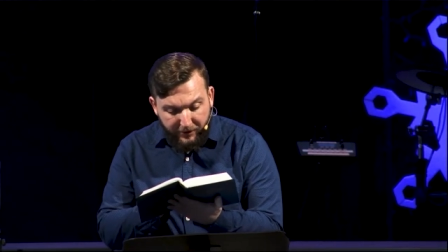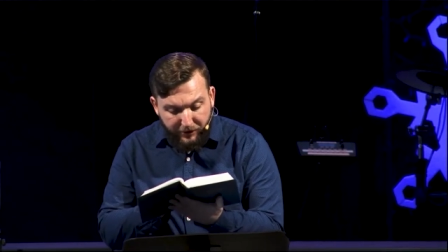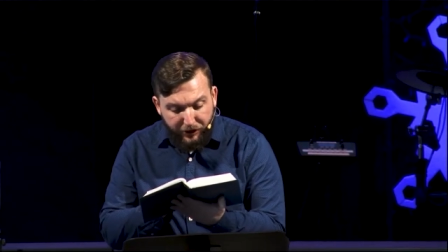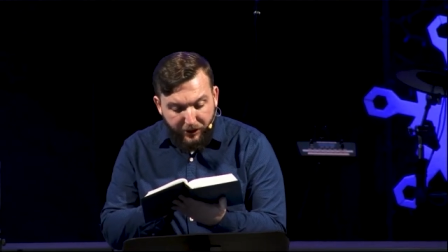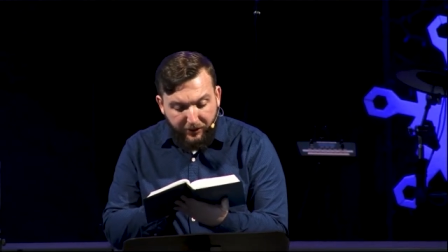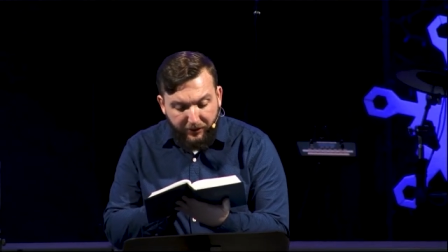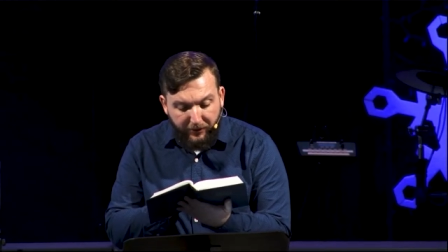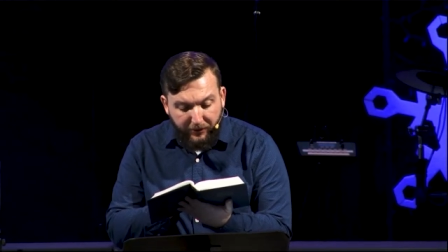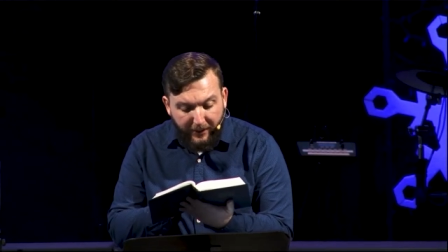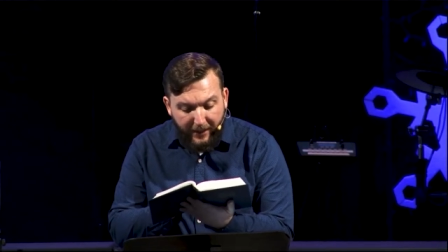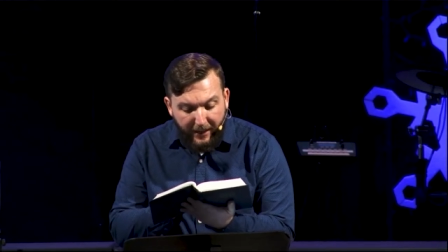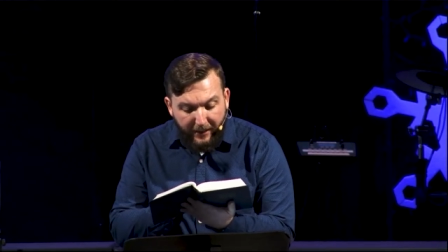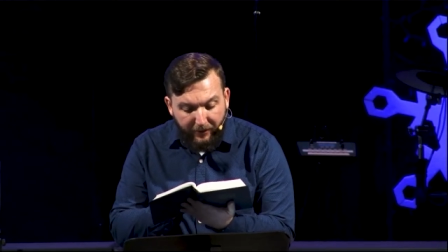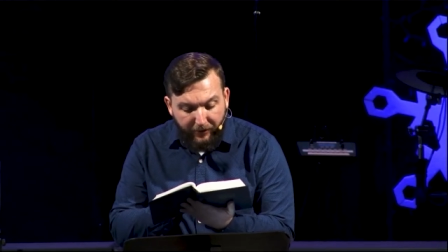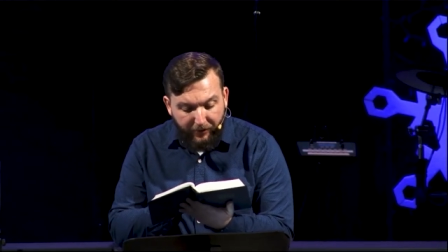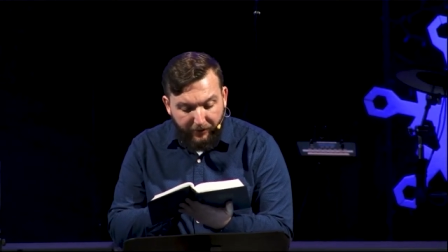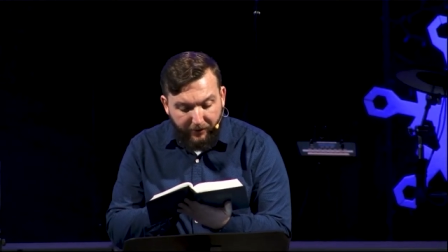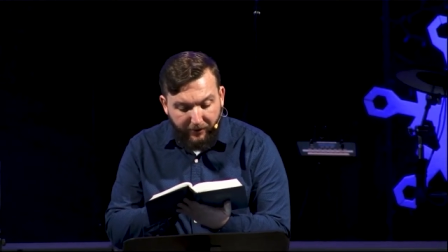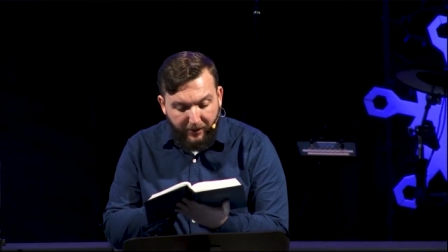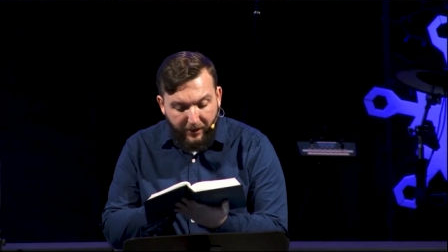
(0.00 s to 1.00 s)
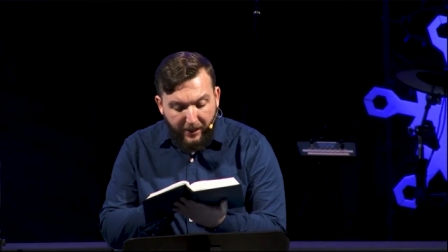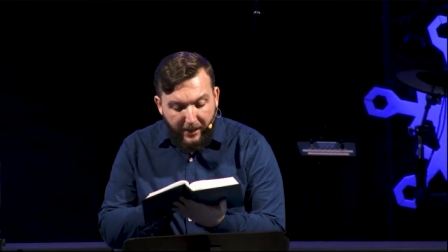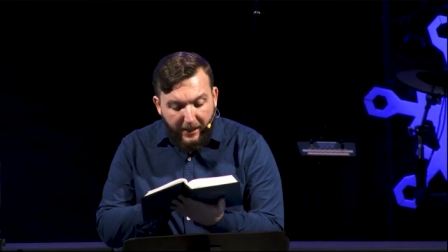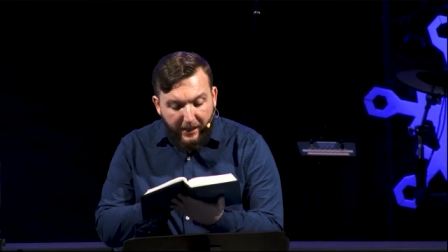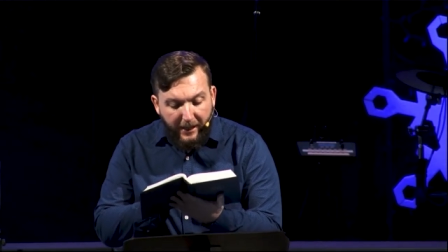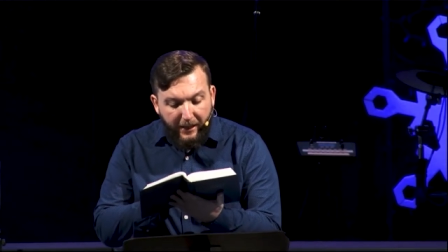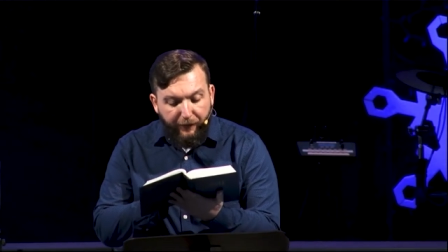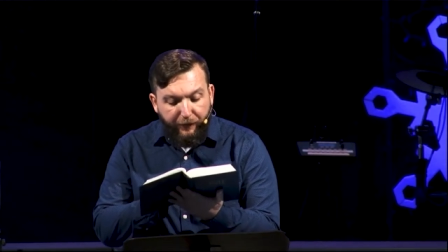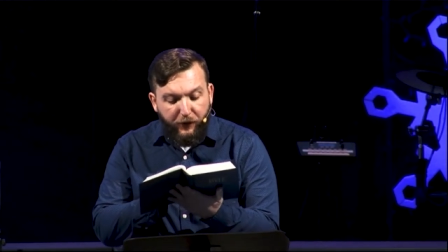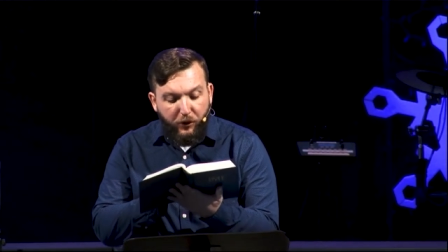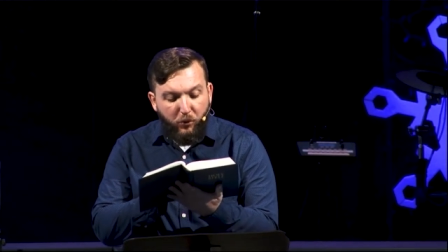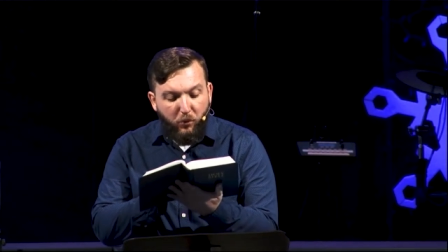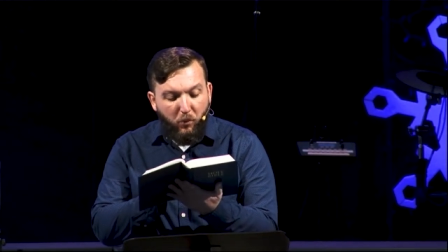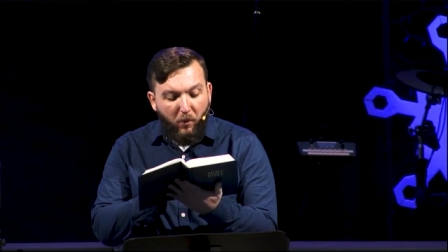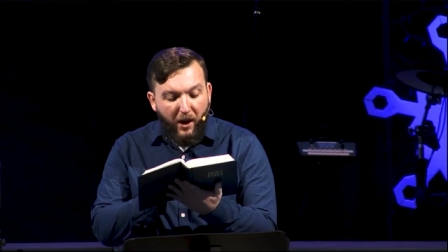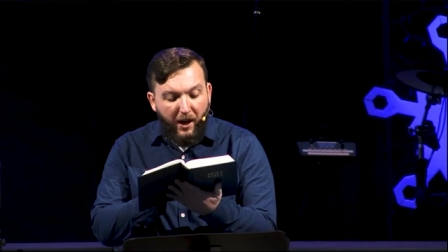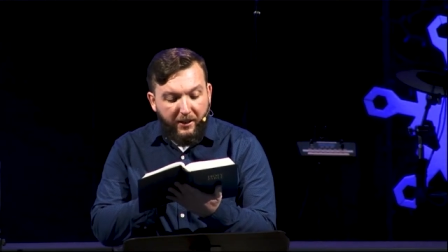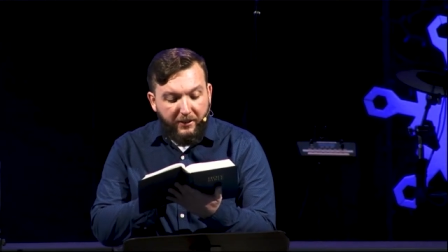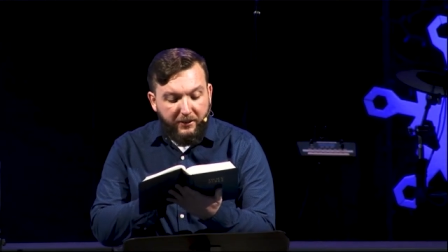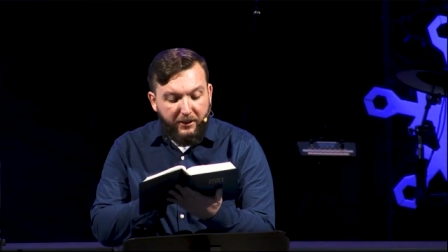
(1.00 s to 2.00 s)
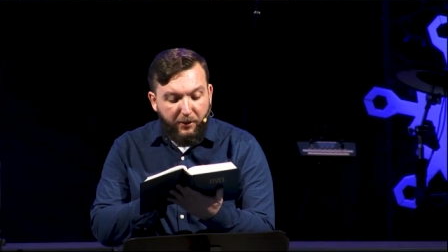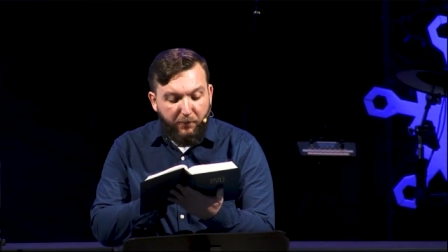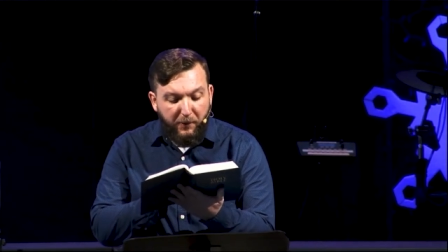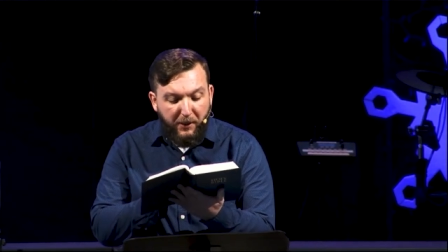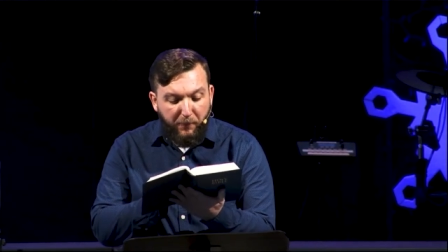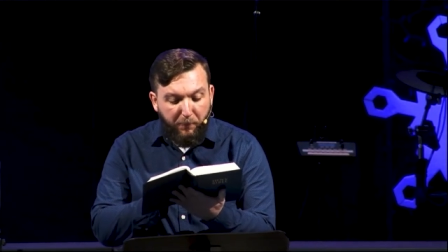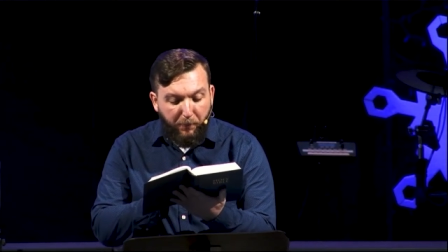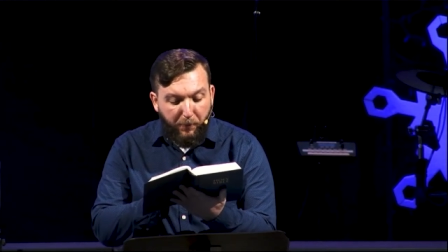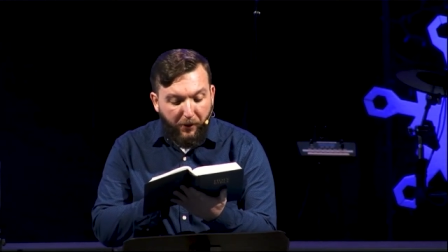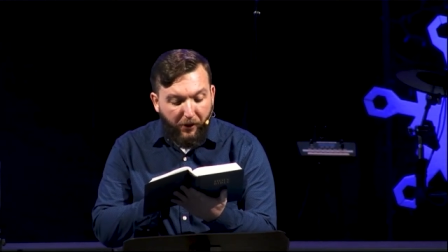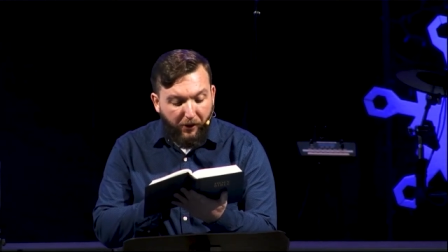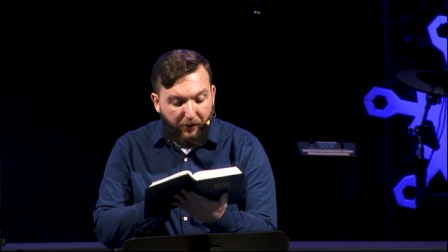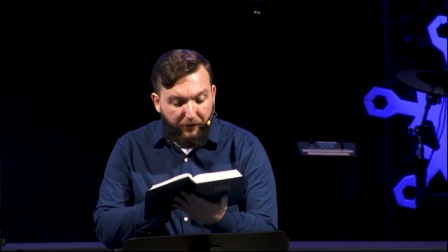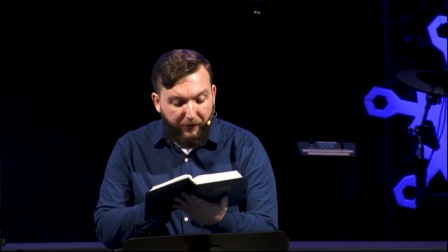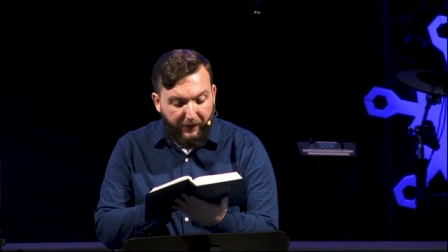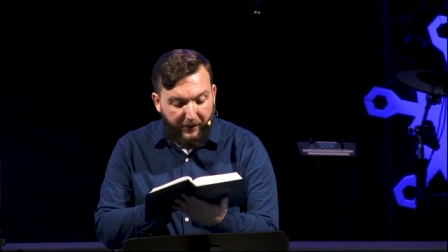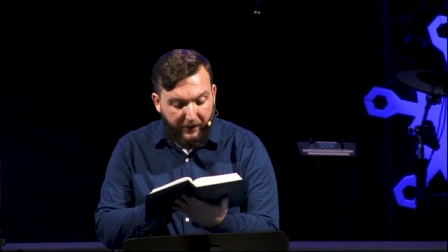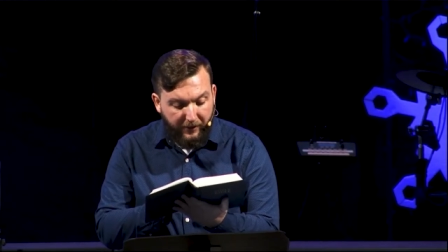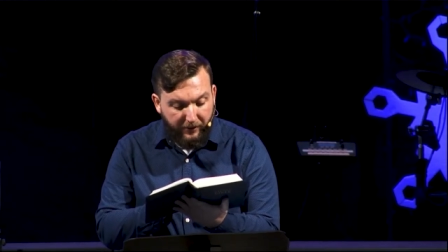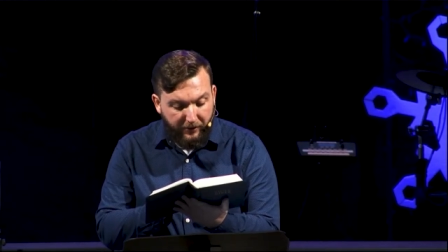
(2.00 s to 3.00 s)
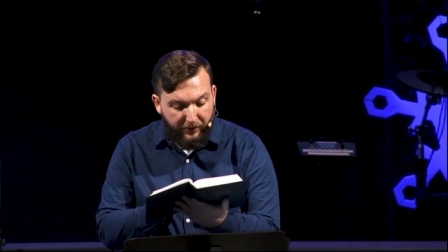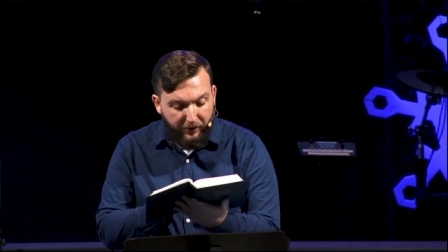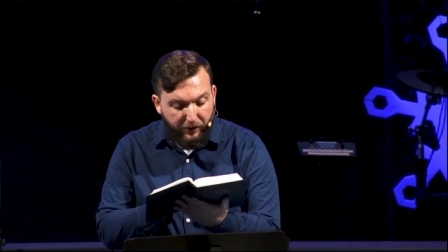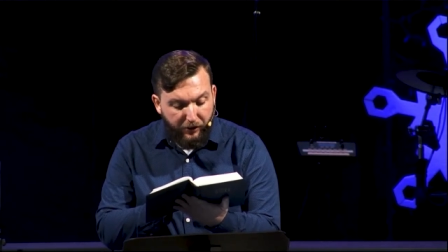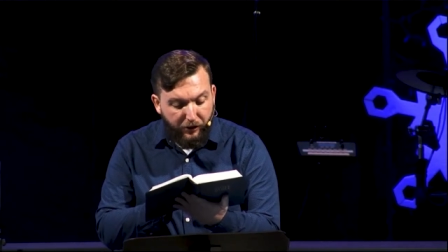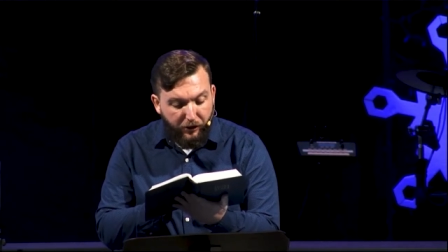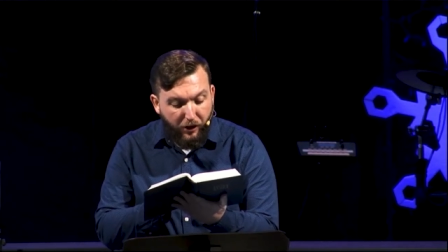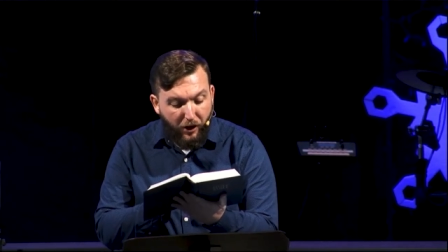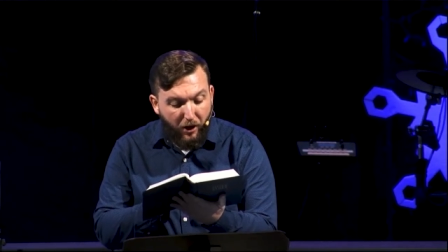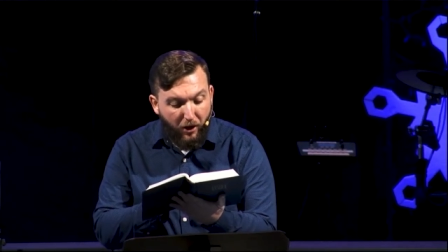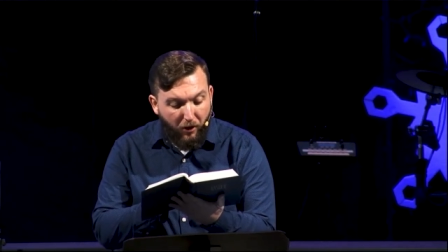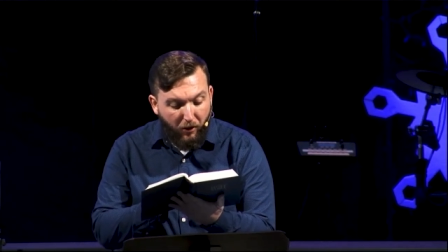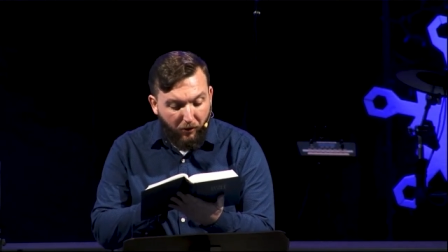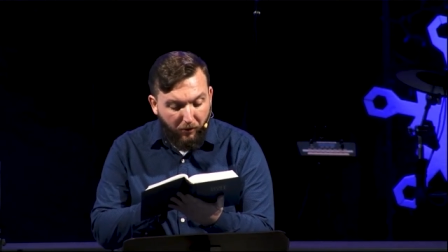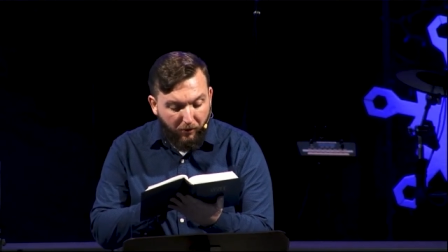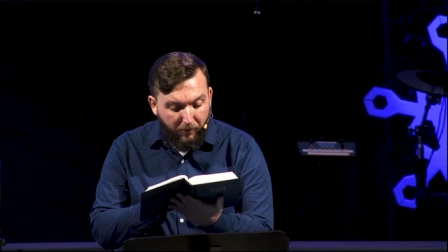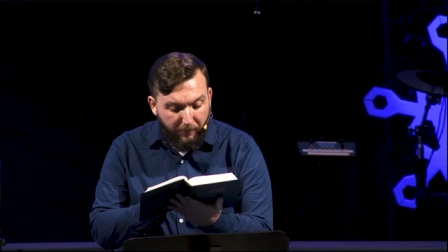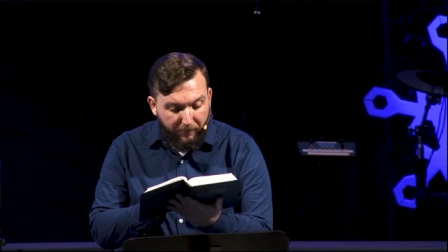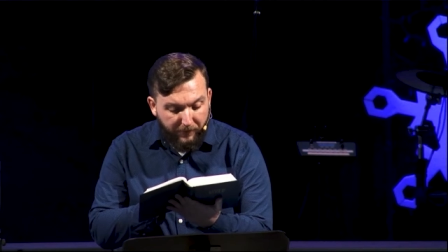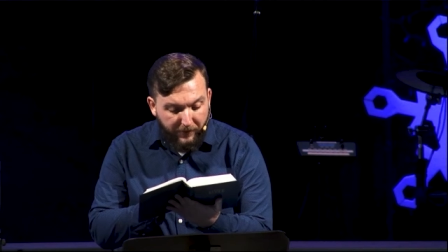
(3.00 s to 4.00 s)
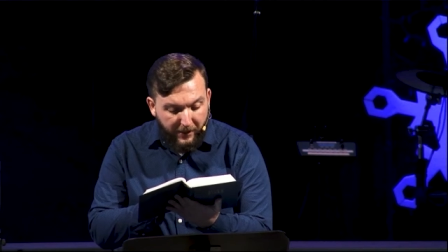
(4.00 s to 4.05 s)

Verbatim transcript: Jesus answered, If you want to be perfect, go,